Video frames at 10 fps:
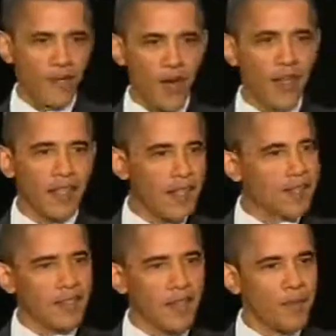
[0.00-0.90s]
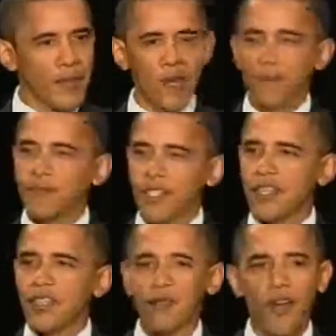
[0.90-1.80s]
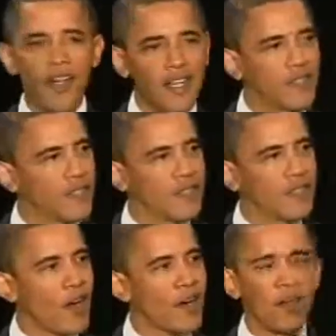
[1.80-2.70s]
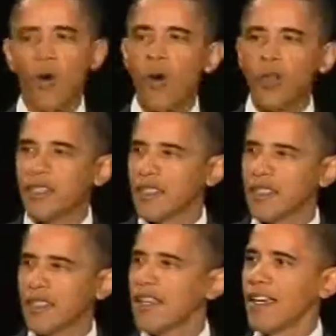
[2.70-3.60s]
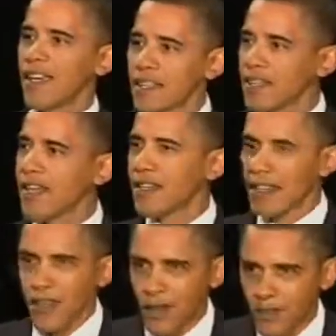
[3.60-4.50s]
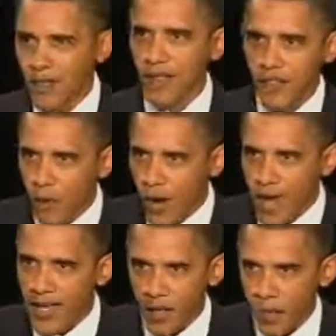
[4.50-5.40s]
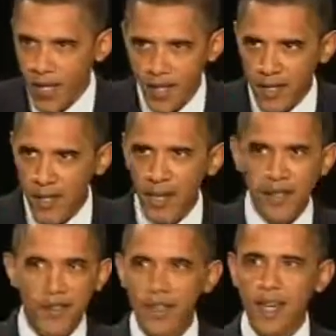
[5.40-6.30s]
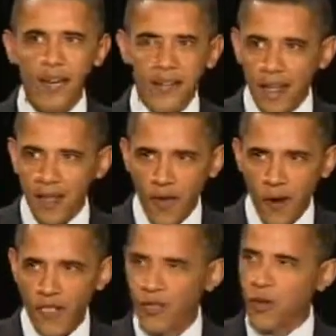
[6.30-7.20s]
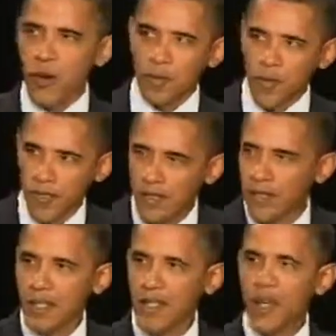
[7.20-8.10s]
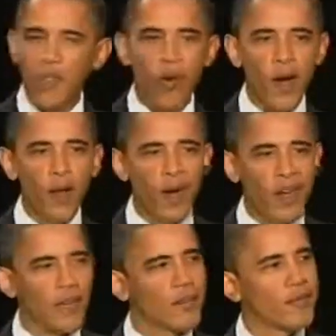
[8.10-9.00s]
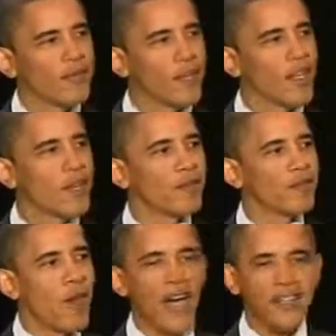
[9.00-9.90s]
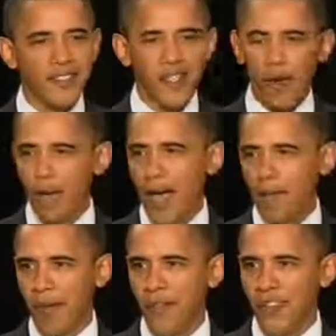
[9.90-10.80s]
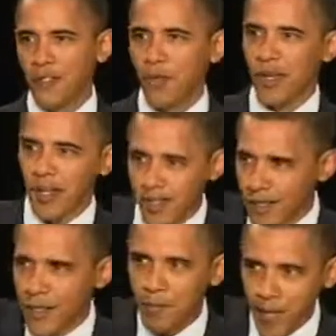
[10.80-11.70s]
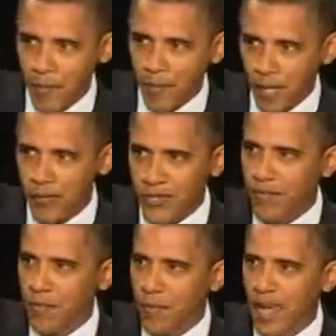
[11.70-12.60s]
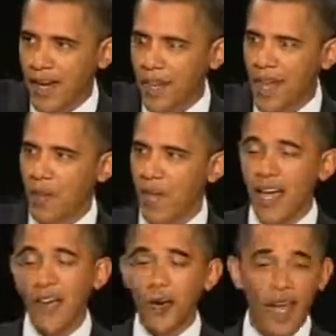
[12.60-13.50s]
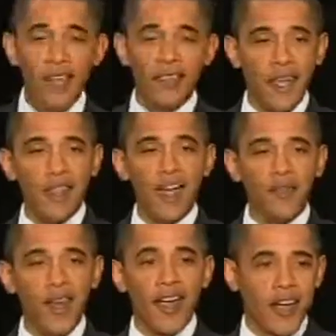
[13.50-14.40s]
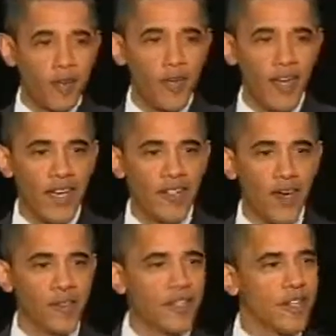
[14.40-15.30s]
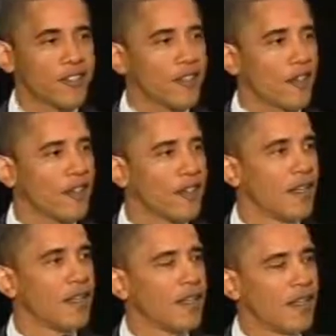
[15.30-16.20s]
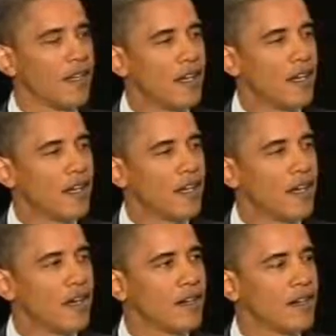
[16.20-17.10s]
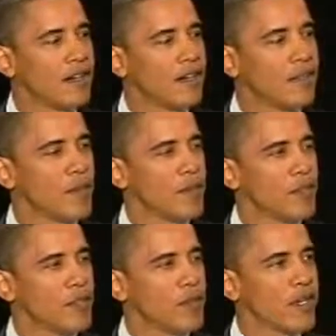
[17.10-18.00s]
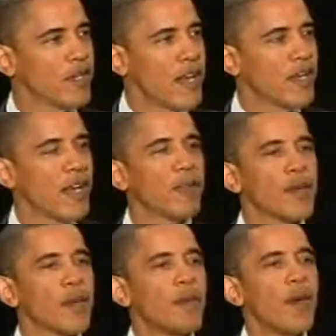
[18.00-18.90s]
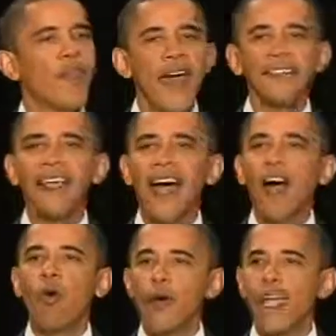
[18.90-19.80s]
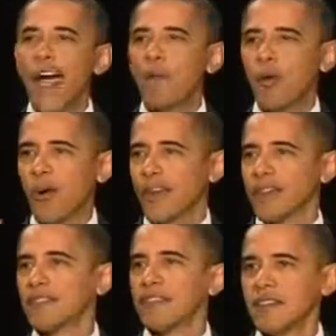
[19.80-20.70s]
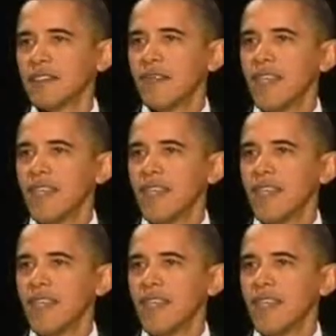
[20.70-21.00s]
I see Frank Luntz up here sitting in the front. He's, he's already pulled it, and he said, you know, the way you're really going to, I've done a focus group, and, you know, the way we're going to really box in Obama on this one or make Pelosi look bad on that one. I know, I, I like Frank. I, we've had conversations uh, uh, uh, between Frank and I, but, but that's how we operate.